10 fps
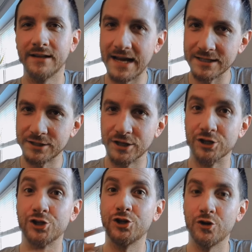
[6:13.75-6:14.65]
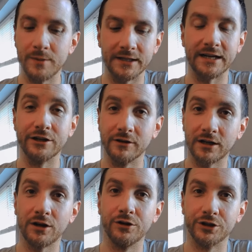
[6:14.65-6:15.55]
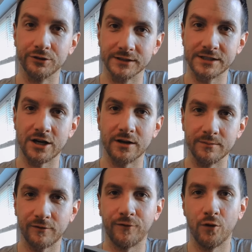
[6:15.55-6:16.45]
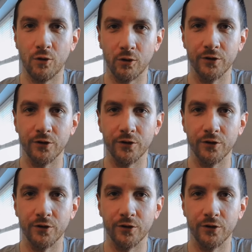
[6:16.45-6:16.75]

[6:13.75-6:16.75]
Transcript: that's assuming that your enclosure is times 4,